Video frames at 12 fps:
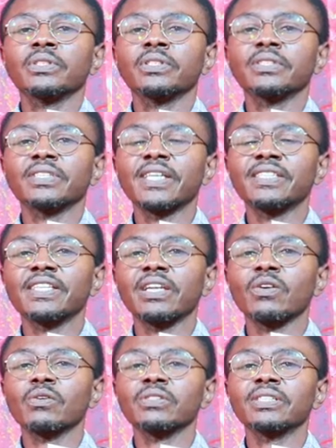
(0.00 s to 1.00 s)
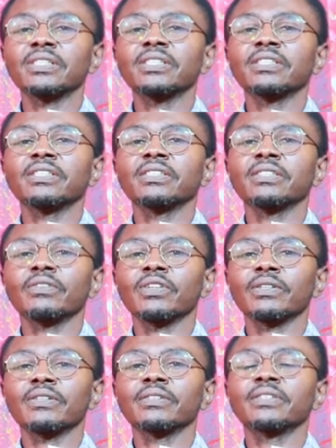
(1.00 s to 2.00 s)
says the Lord."
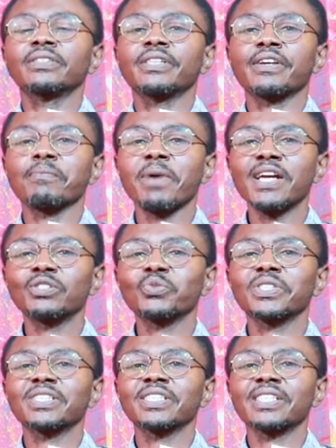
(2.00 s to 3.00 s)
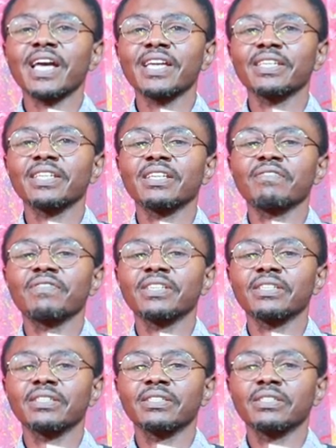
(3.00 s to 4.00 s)
Jeremiah 29:11.